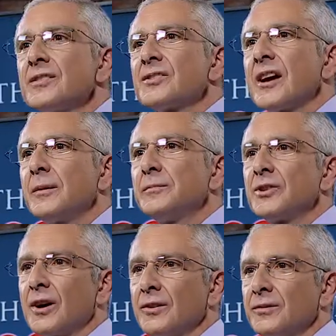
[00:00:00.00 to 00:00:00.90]
the same
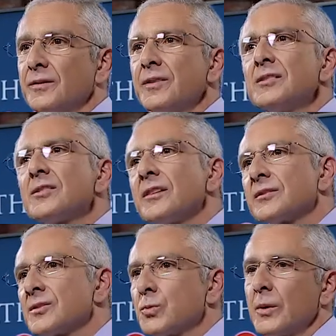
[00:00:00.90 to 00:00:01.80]
tone, things
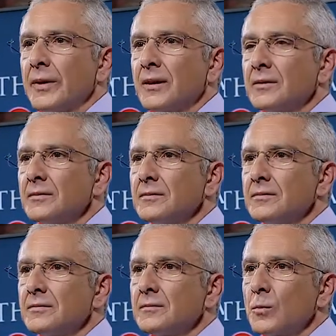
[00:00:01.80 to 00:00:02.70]
like swimming,
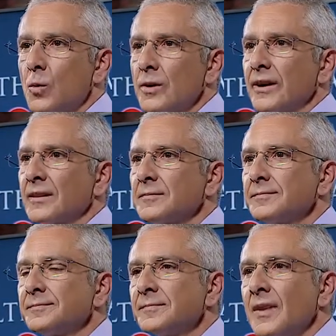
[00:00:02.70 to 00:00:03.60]
walking,
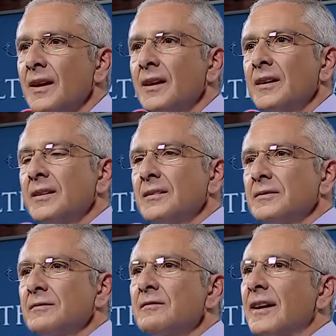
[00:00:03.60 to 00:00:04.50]

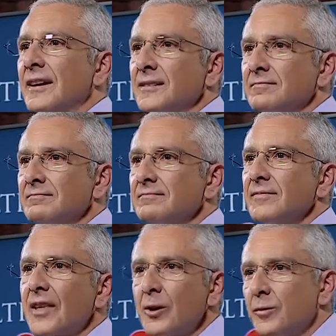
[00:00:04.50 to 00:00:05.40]
running,
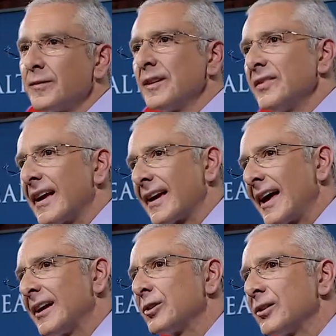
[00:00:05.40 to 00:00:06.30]
they all fit in that
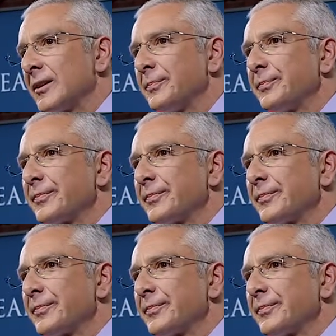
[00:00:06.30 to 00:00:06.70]
category.